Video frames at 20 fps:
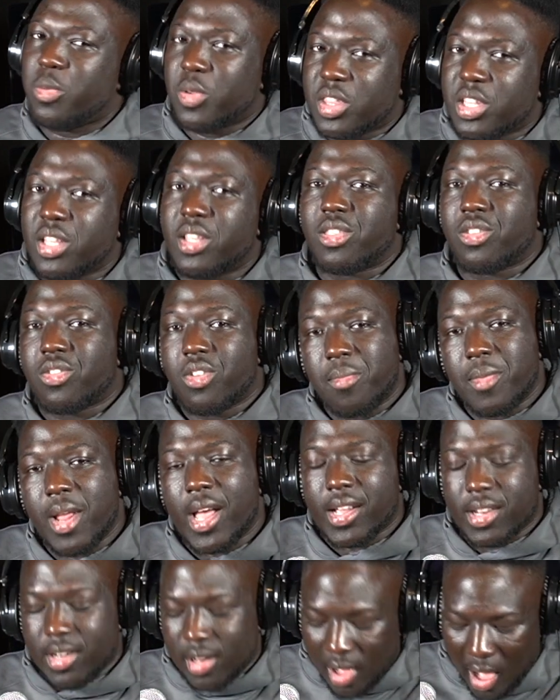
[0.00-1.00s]
with either. I'm not
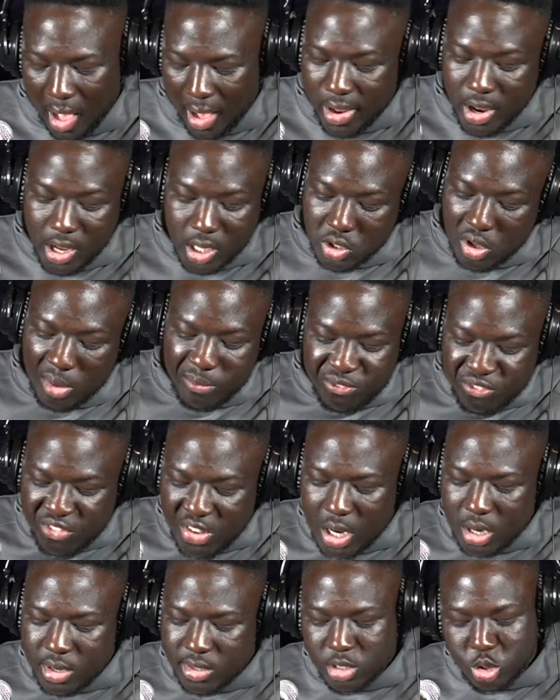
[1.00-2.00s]
going to lie. So I'm
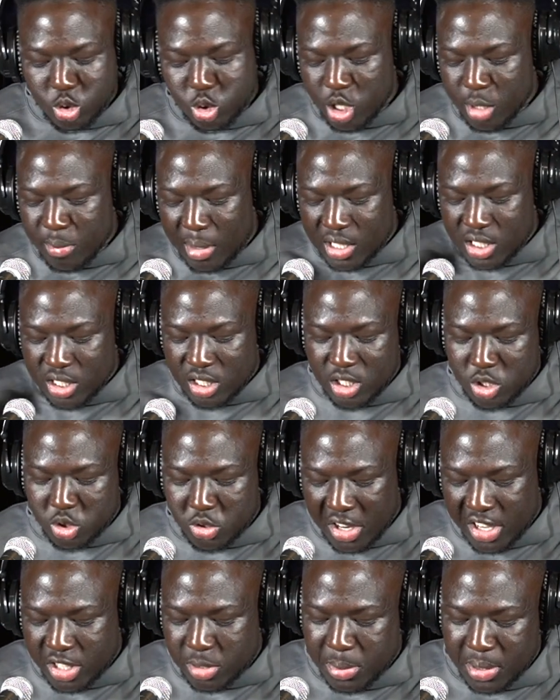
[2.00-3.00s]
very intrigued by the East
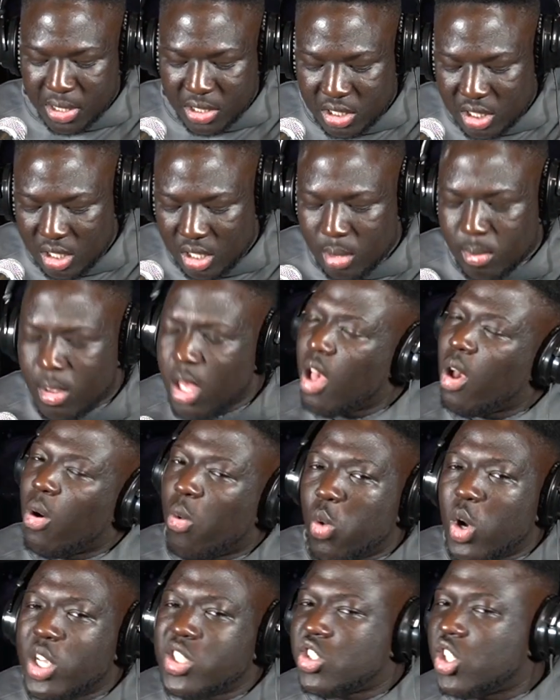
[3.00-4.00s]
Stroudsburg team.
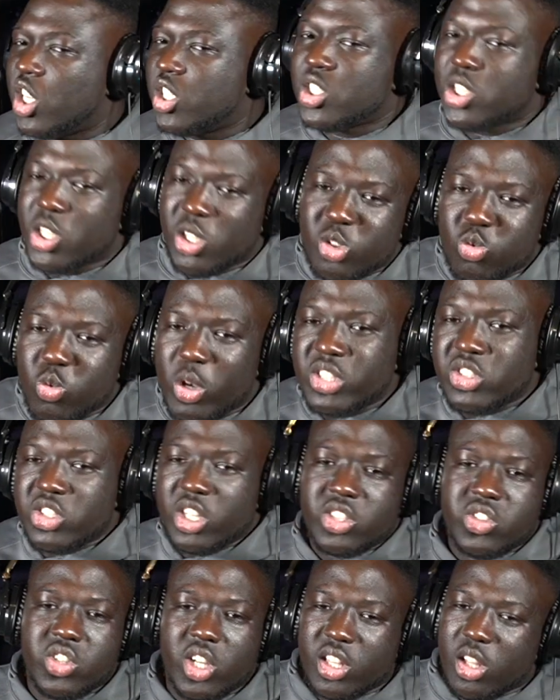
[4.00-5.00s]
Westchester is
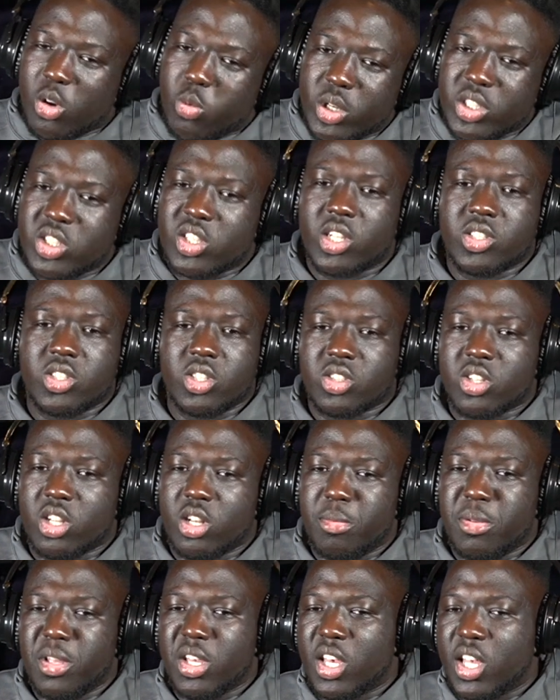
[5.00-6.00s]
Westchester. I think Westchester is going to
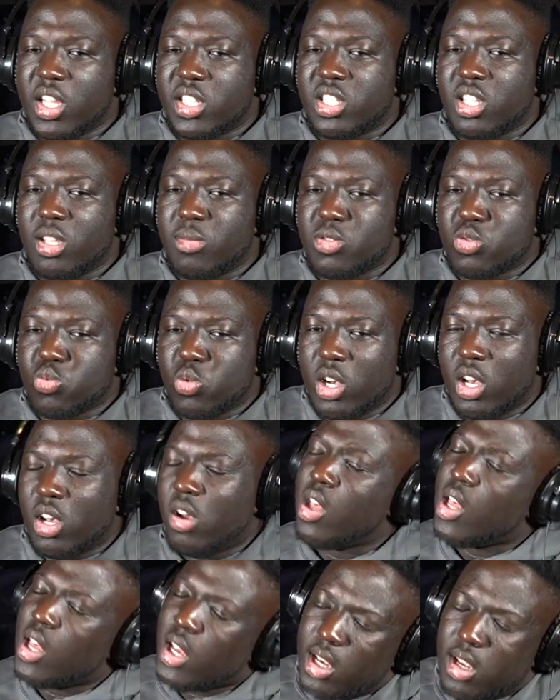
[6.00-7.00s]
be a good team as well.
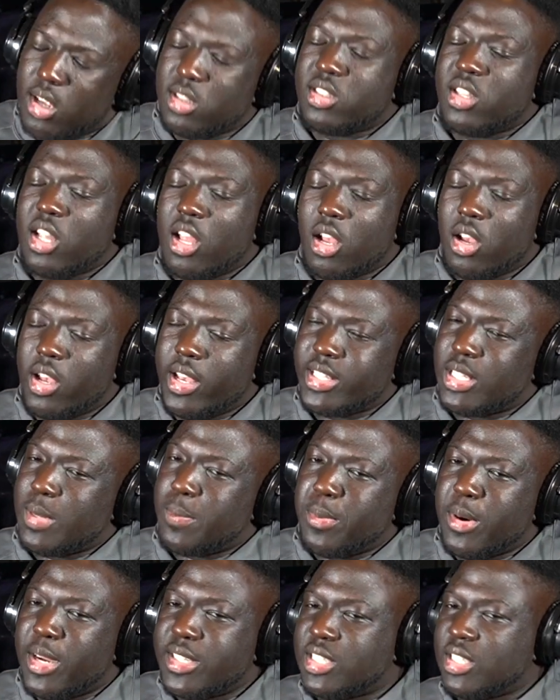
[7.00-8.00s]
Kutztown has the
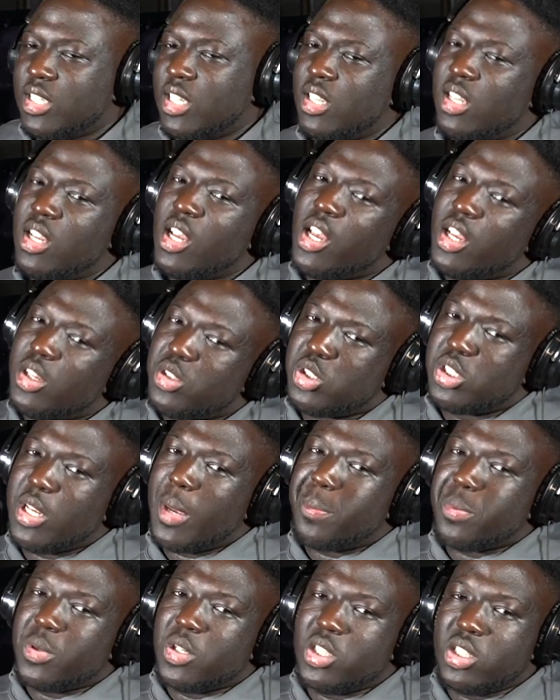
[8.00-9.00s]
precedent.
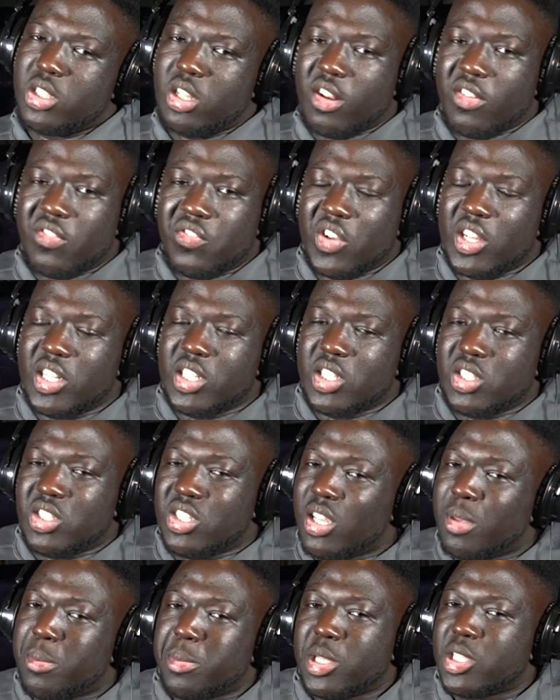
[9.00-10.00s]
Shepherd is the defending
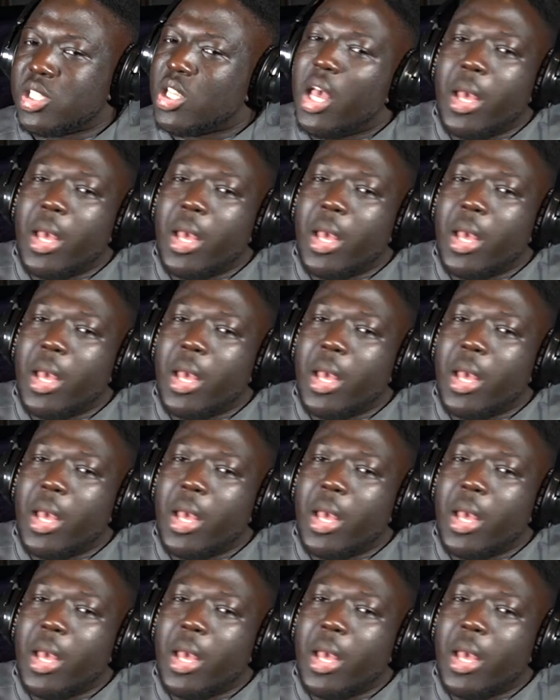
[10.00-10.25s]
champions.